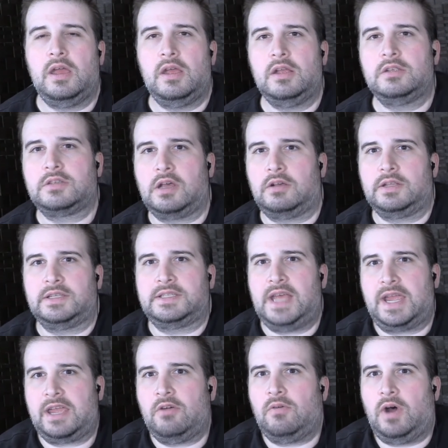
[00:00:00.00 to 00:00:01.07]
So the
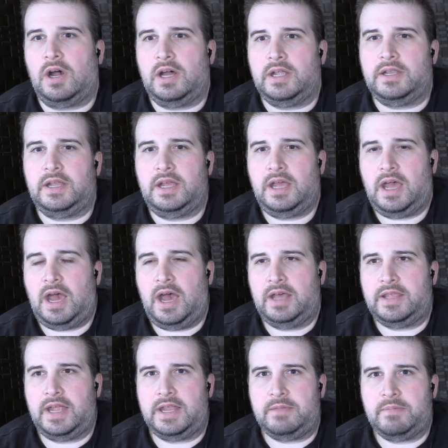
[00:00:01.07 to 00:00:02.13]
second one uh,
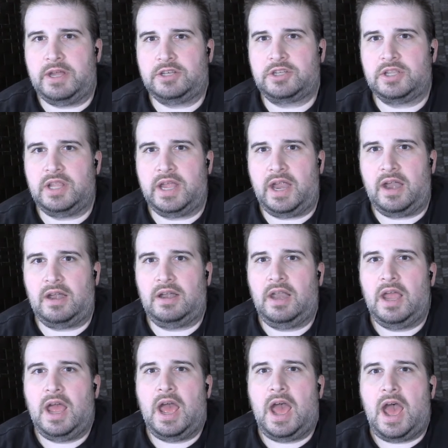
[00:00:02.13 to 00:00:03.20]
that he mentioned there
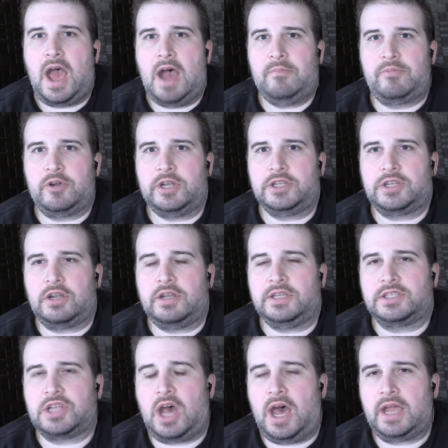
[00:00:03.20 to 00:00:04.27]
I'm pretty sure
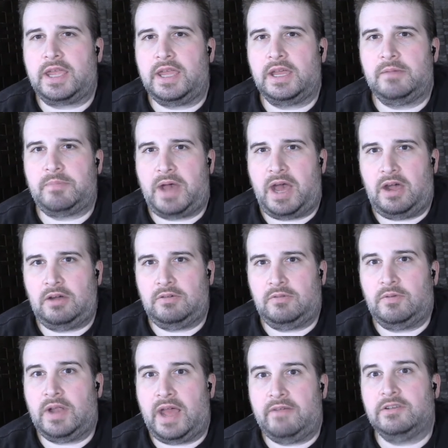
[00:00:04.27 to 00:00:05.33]
he's talking about
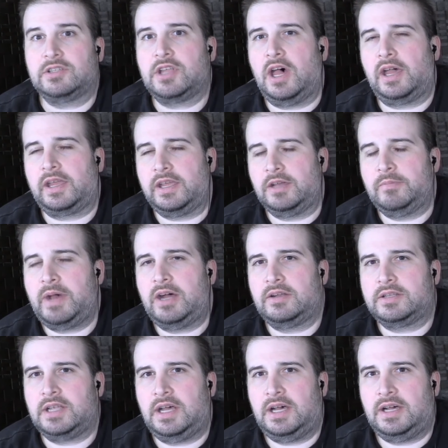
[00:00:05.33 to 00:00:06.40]
what I was talking
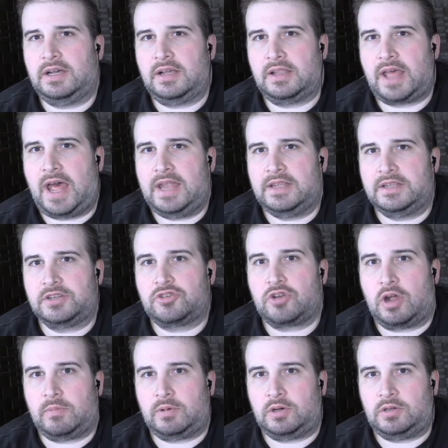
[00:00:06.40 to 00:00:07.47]
about. Uh, a lot of the
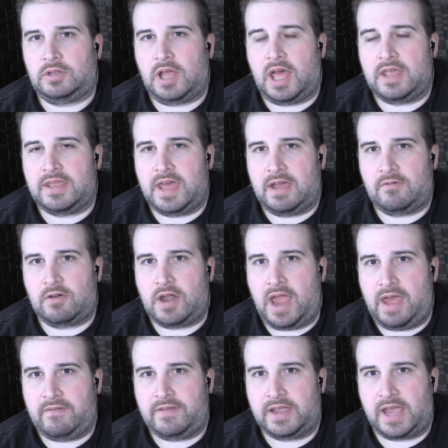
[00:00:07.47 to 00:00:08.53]
trouble that we're
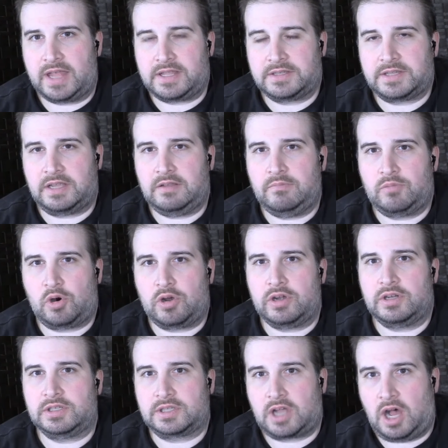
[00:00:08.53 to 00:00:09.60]
having at the southern
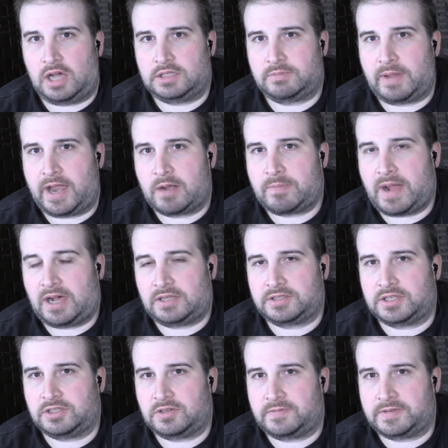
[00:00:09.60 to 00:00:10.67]
border is caused by our
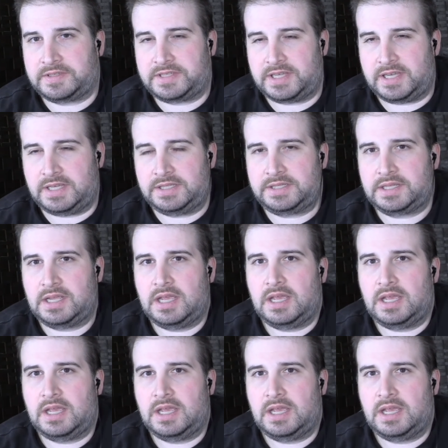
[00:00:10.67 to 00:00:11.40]
policies overseas,